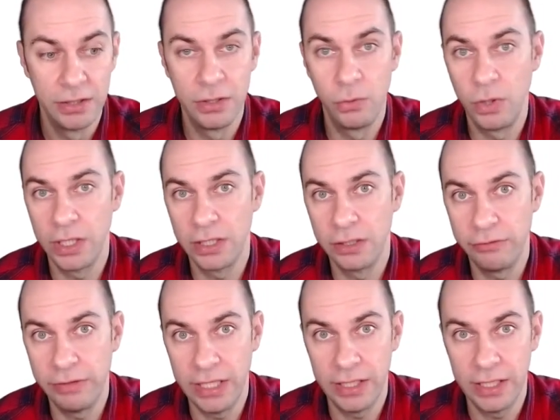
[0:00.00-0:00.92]
The word
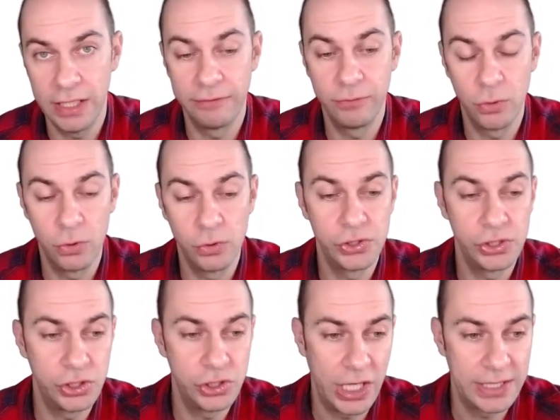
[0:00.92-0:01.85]
green here, of course,
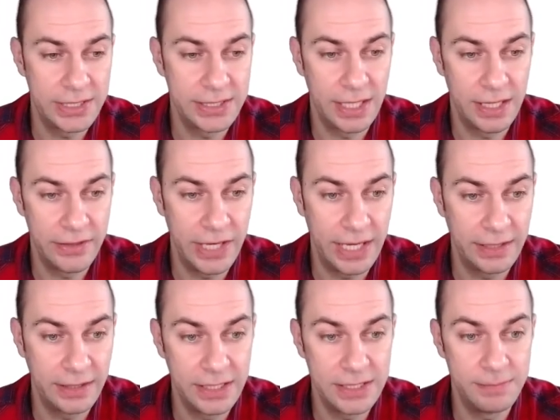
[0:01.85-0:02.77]
suggests
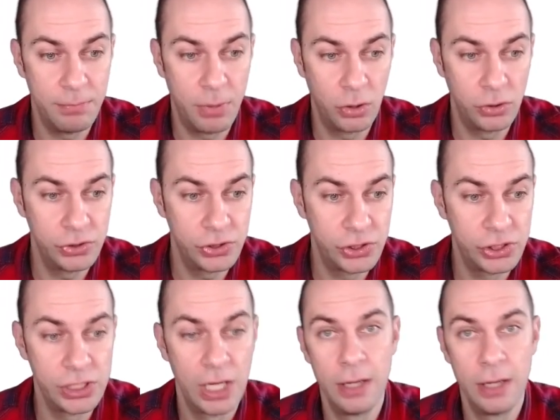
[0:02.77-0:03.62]
that these bonds